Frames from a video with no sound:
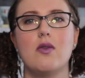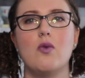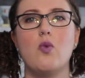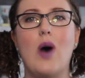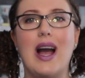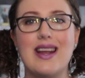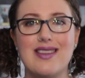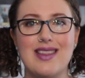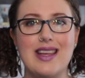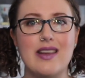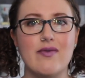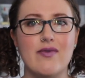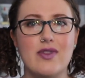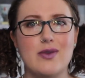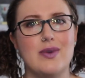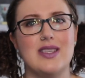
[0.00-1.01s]
widely
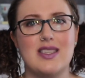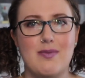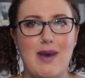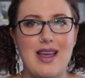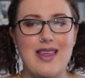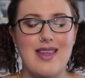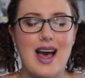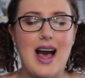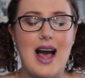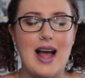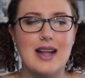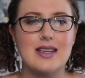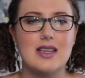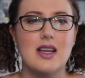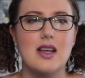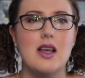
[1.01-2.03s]
influenced by
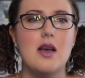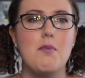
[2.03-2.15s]
that,